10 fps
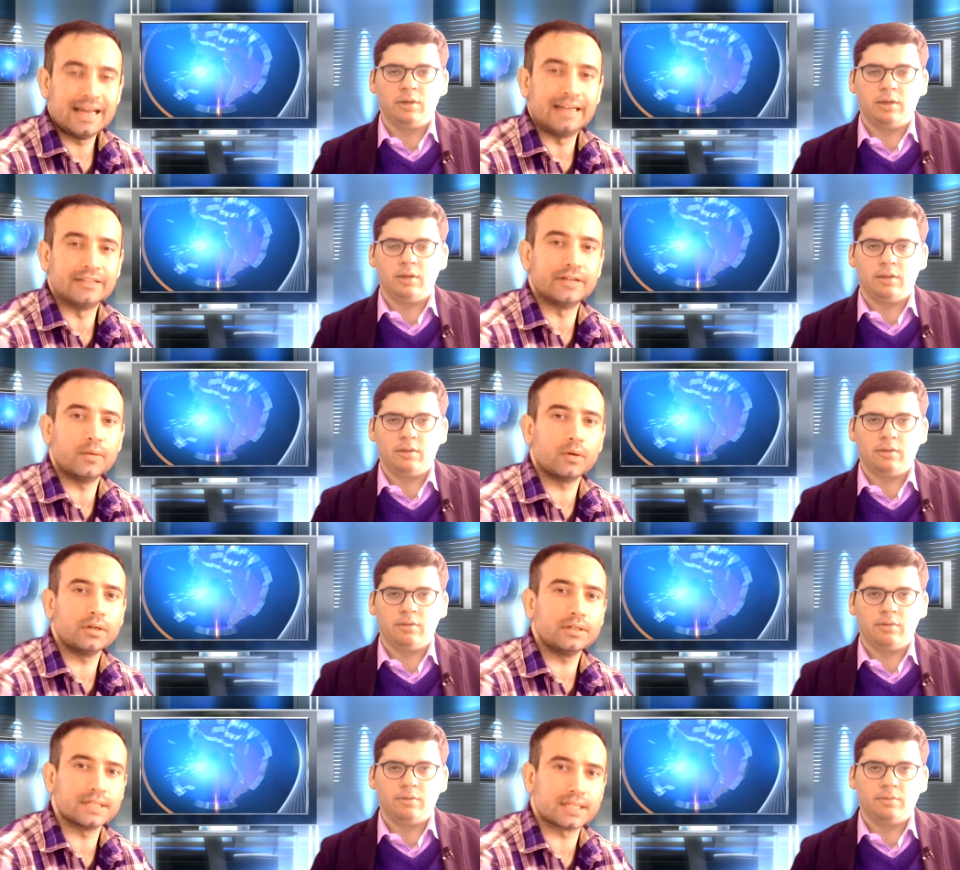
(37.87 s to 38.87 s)
Speaker 1: And today we're
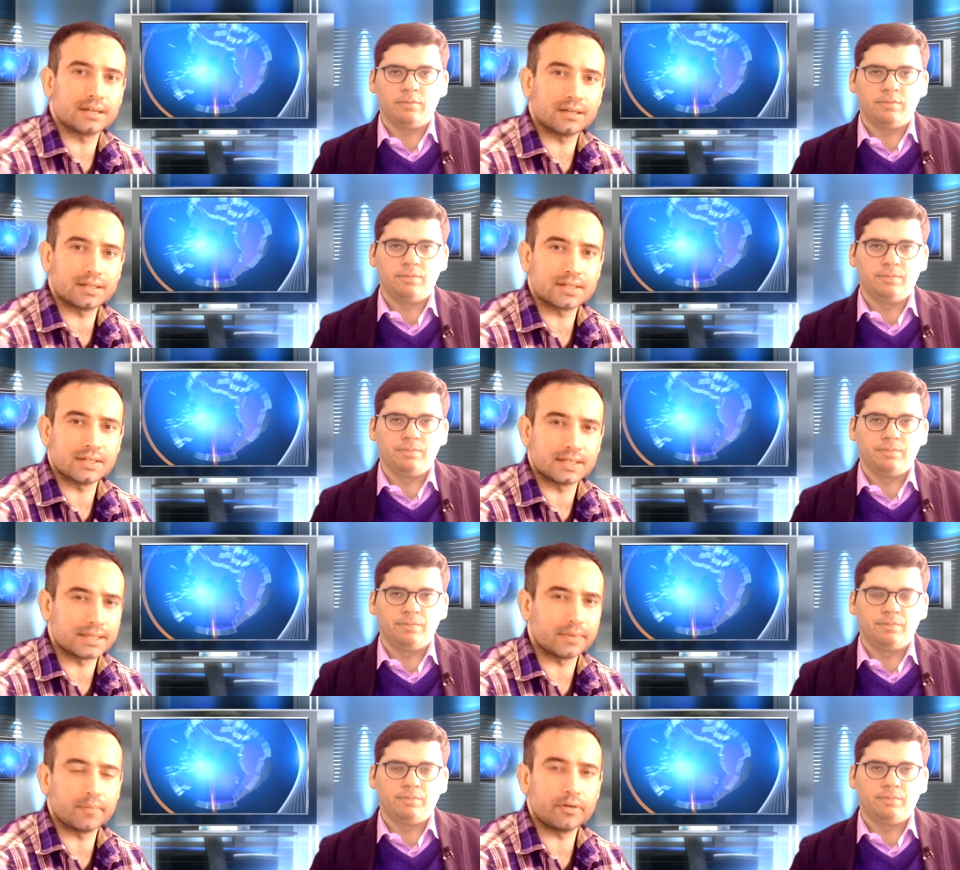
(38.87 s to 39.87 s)
going to discuss uh,
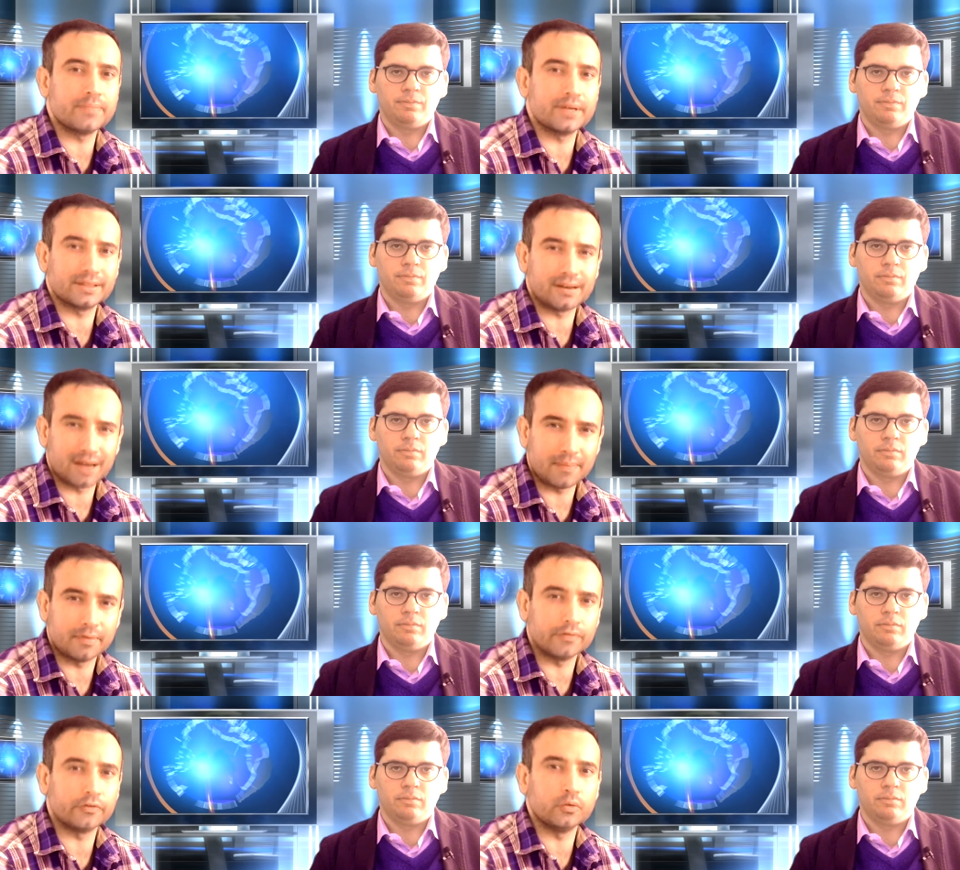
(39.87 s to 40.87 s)
something pretty big that
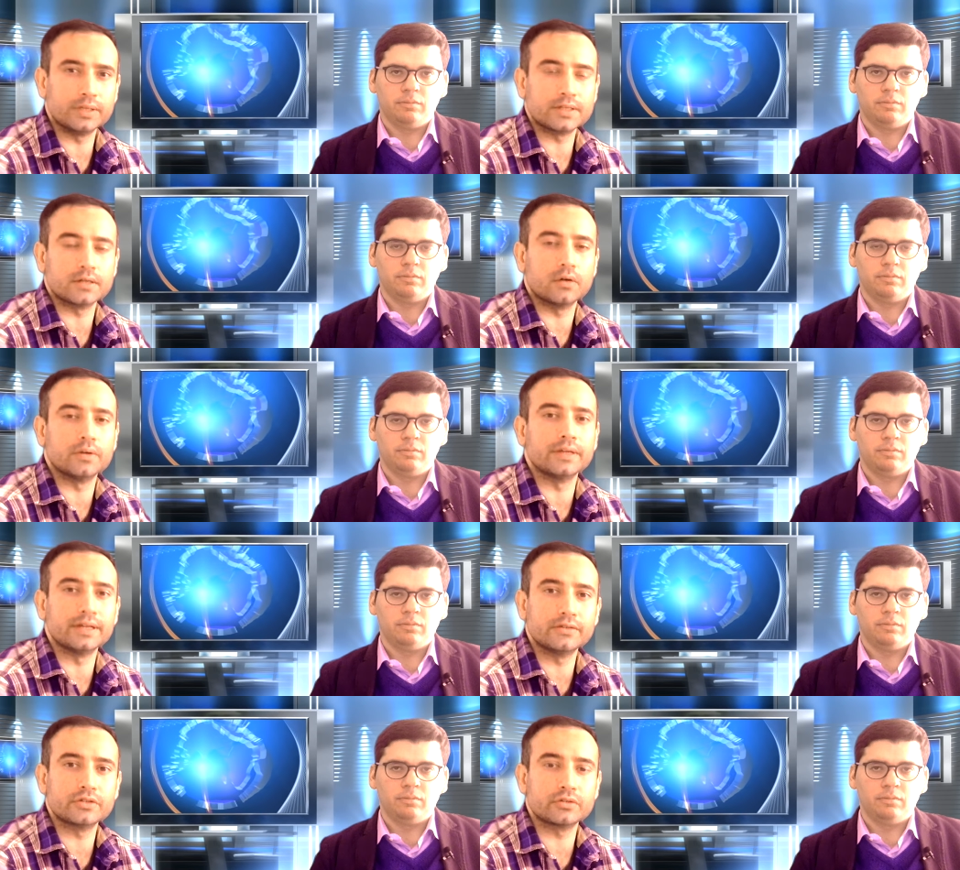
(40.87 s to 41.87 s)
happened a few weeks ago in the
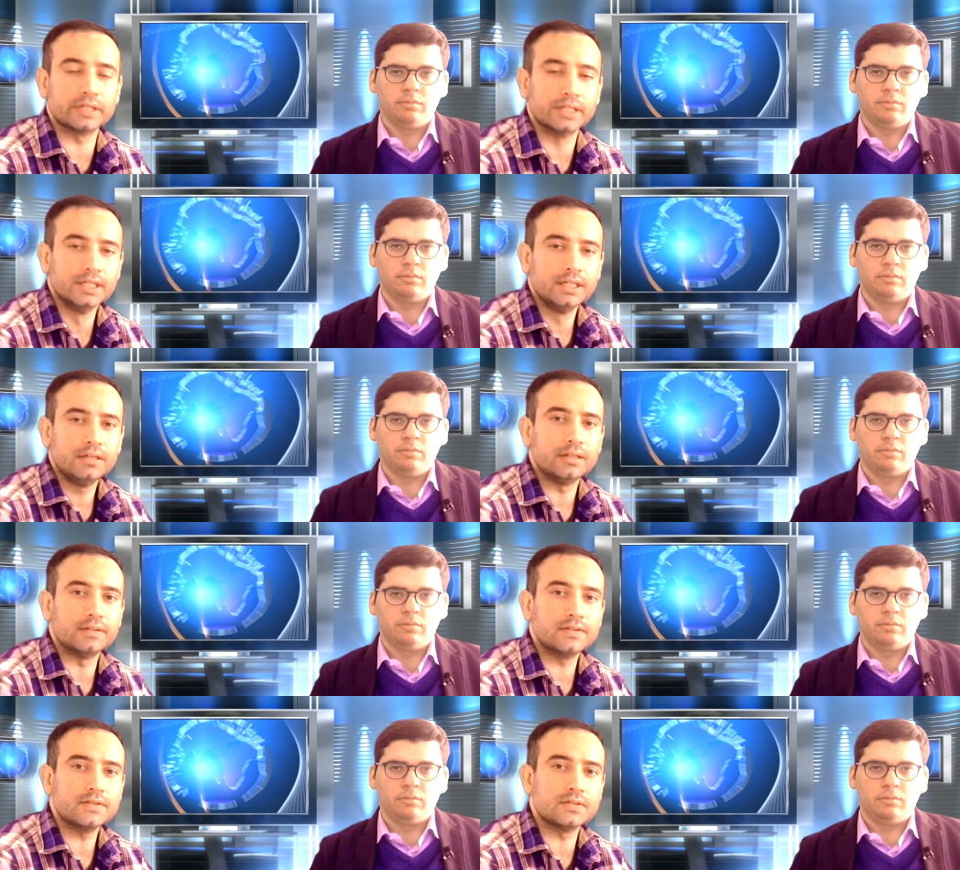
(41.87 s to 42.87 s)
industry. Uh,
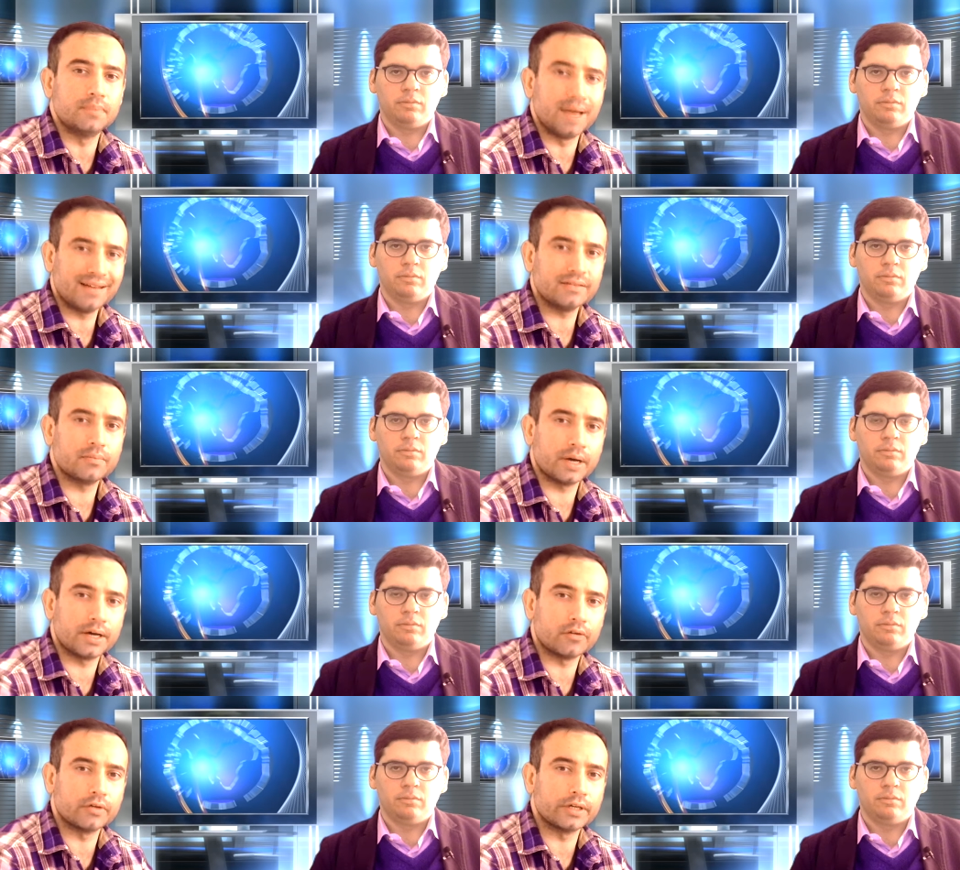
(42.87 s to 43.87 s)
this is Banc de
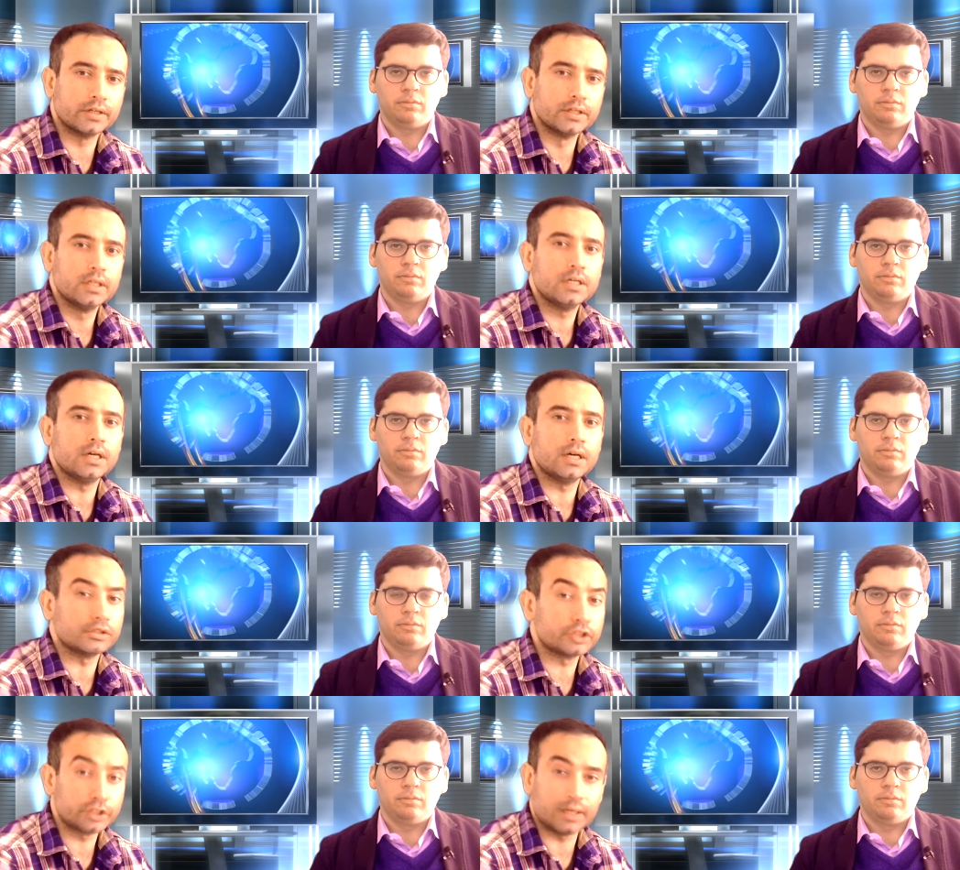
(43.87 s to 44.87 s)
Binary uh,
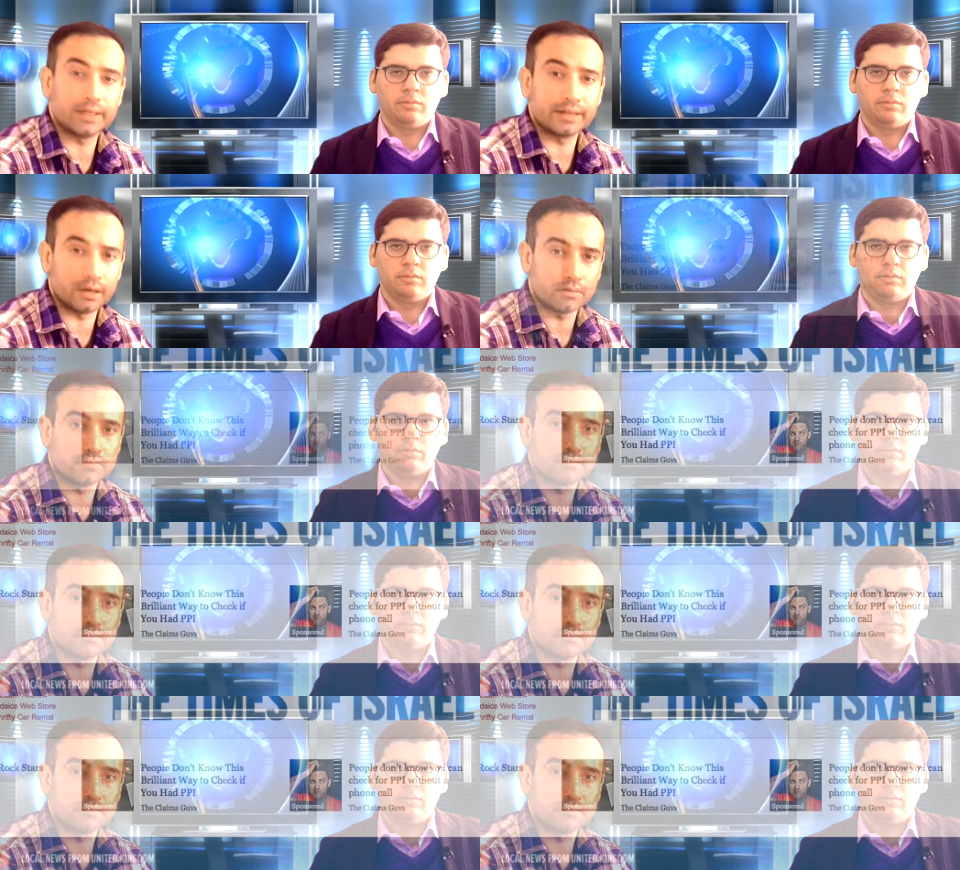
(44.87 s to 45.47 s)
shutting down,